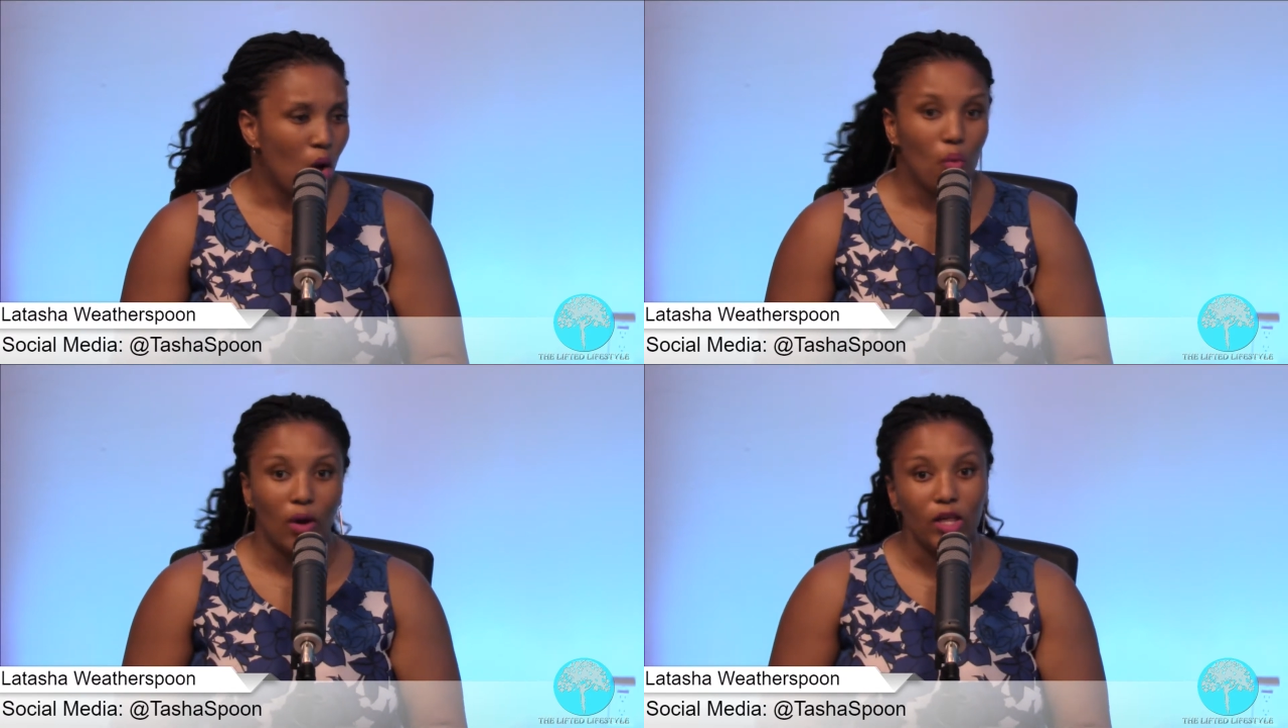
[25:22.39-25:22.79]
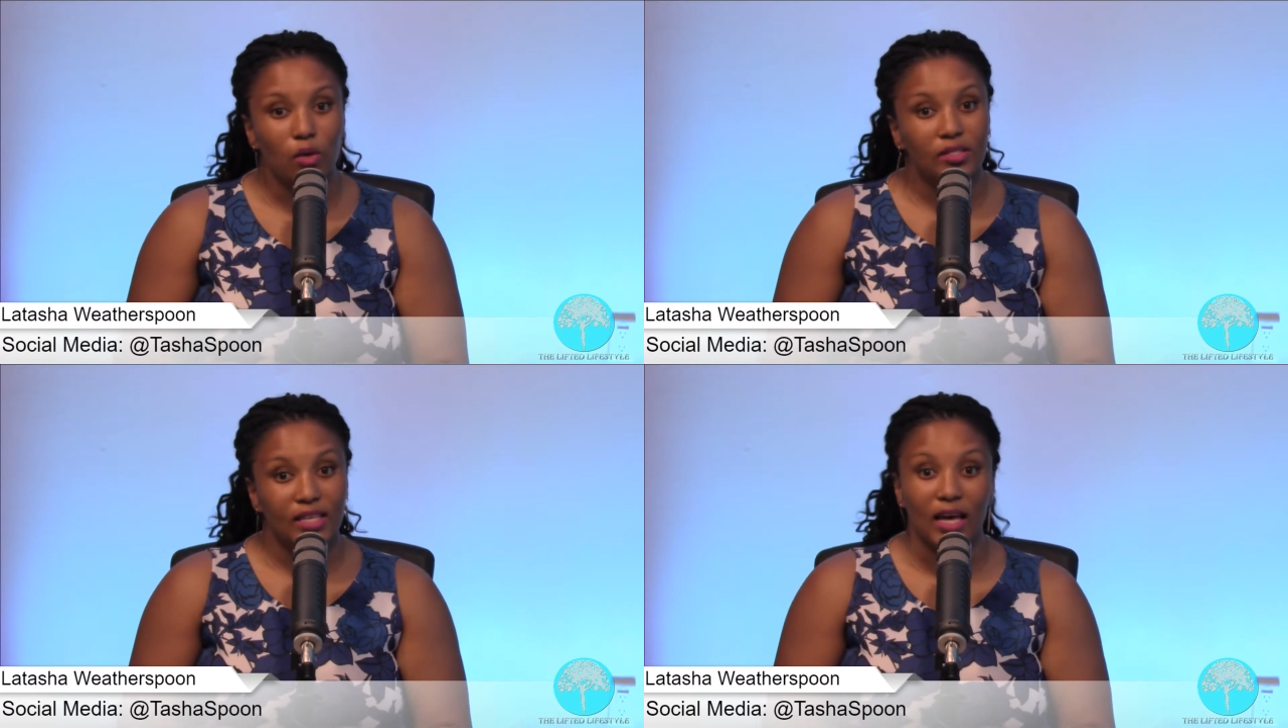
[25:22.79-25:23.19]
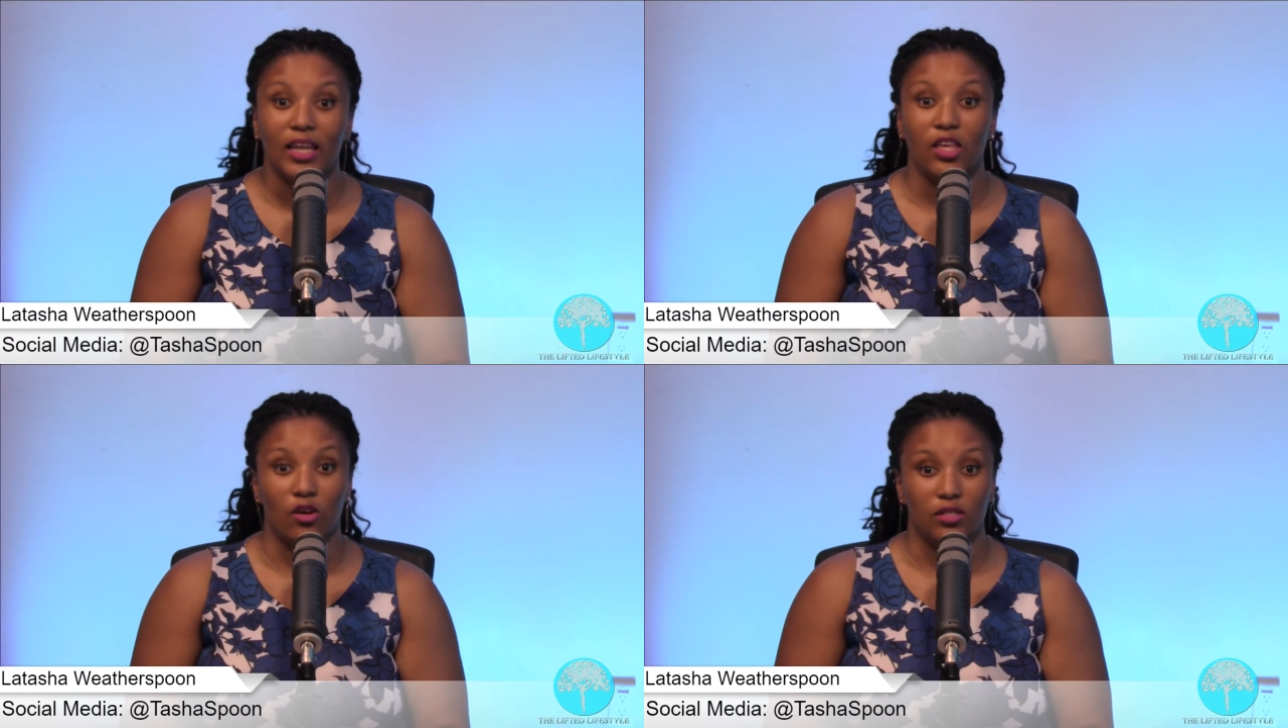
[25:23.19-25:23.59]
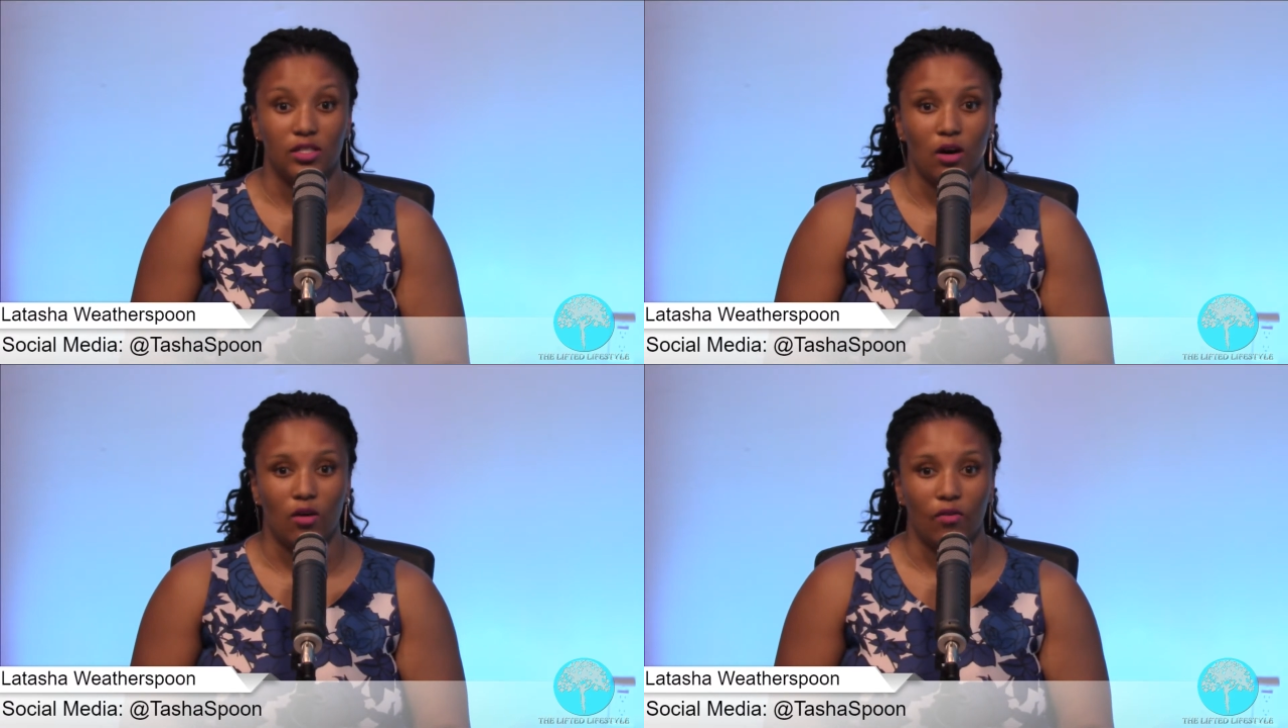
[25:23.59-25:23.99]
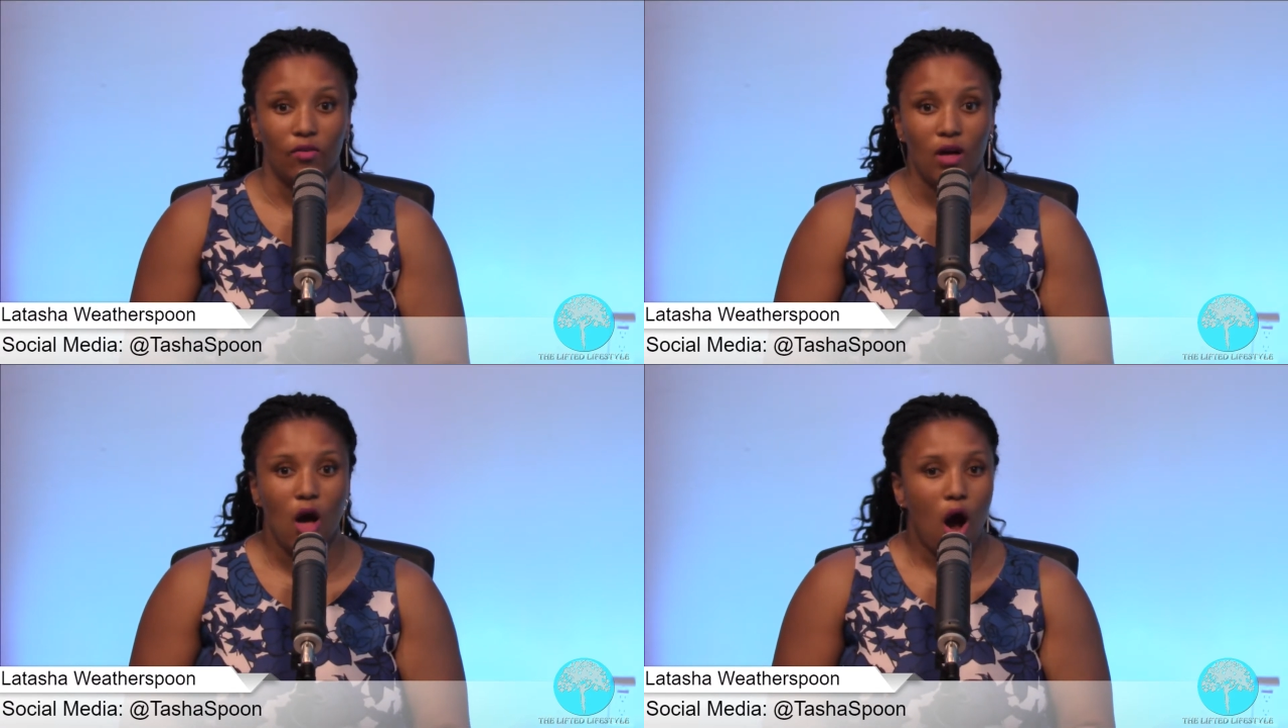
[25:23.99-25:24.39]
What are you telling yourself?
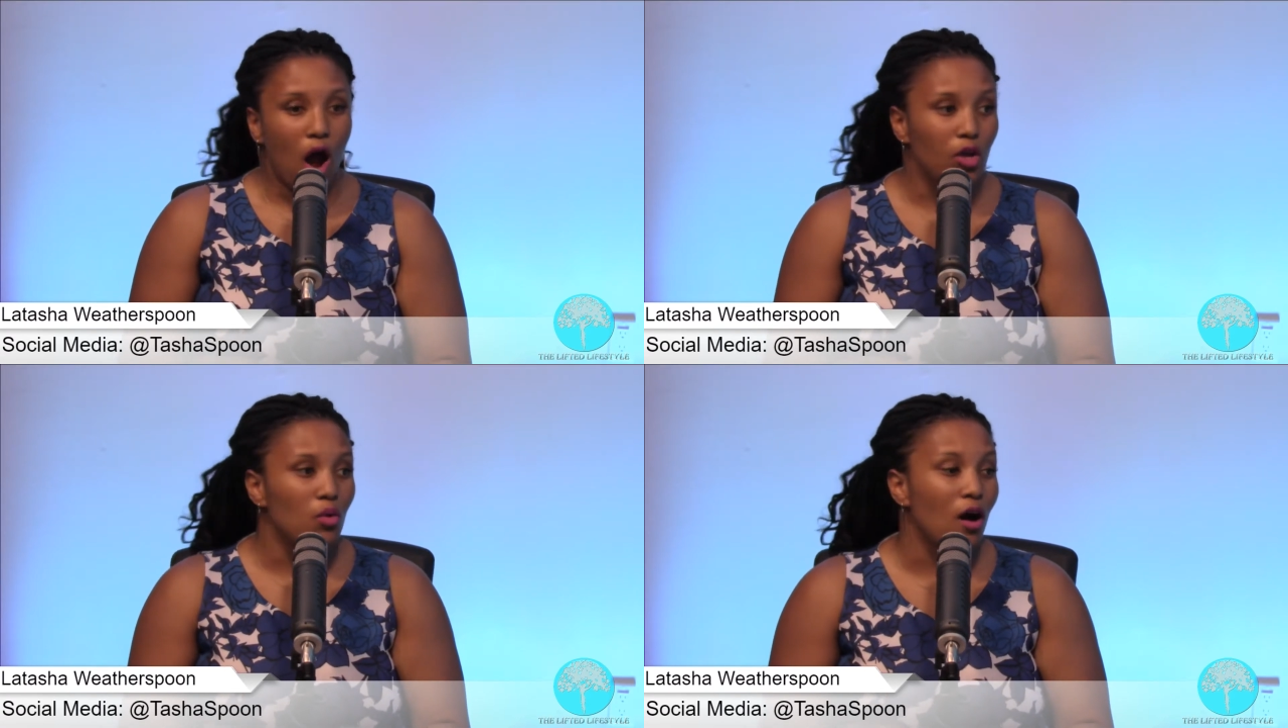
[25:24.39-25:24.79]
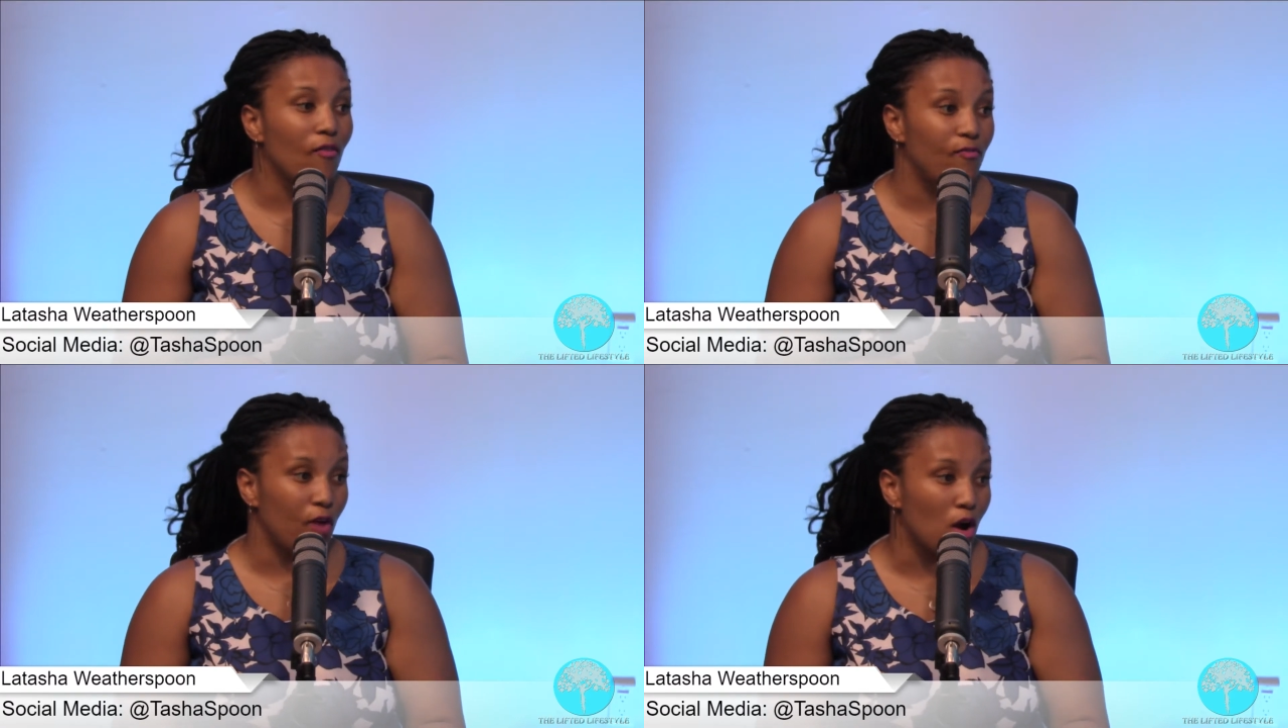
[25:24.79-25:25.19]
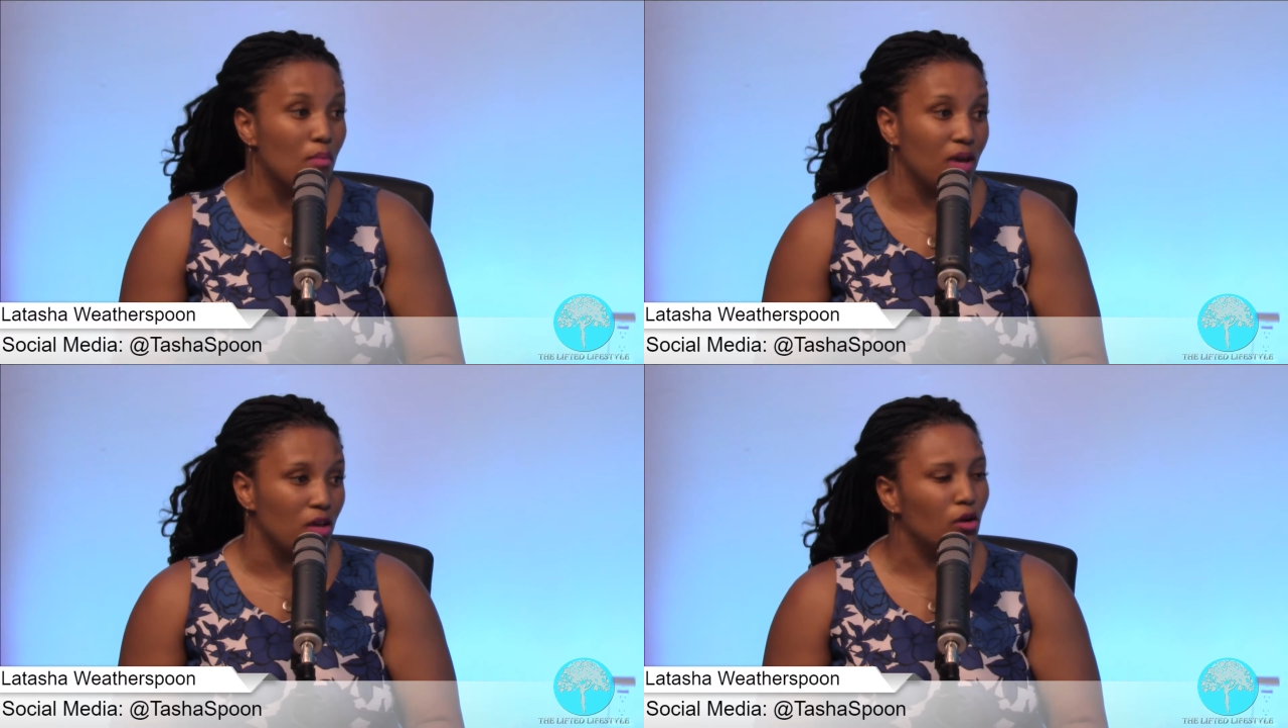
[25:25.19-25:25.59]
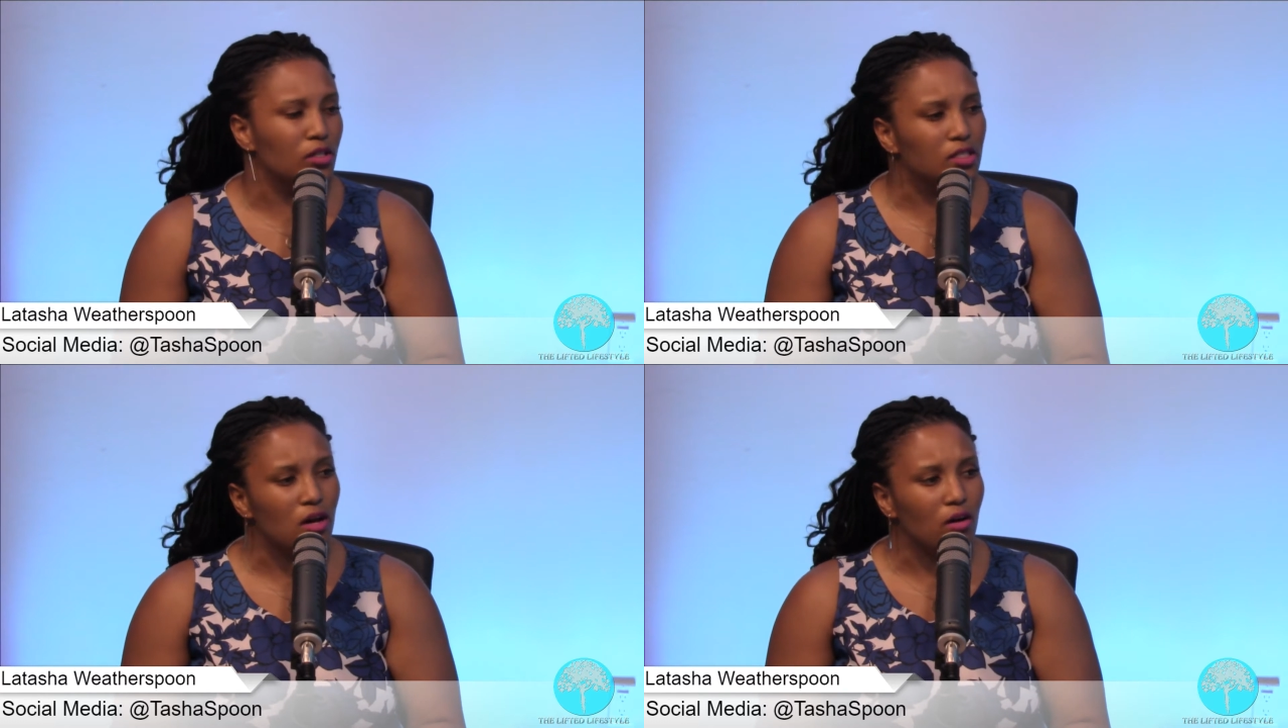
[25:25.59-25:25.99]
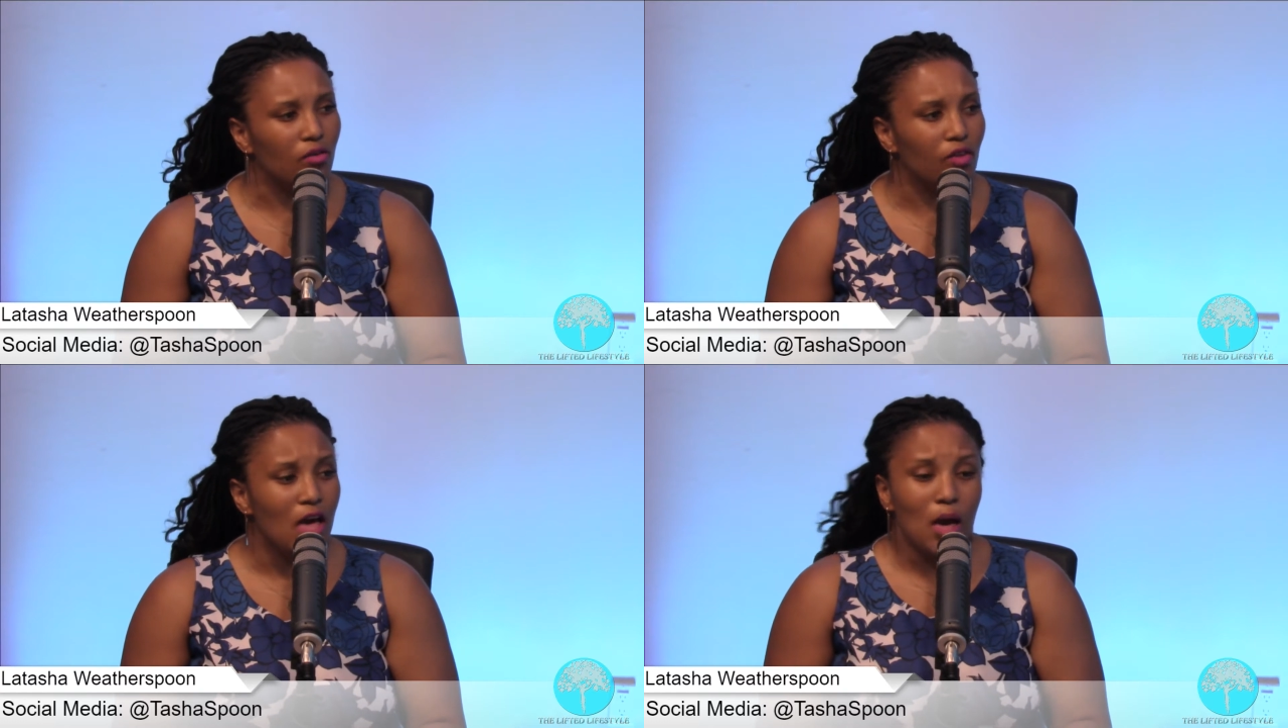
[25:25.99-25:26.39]
Are you affirming yourself?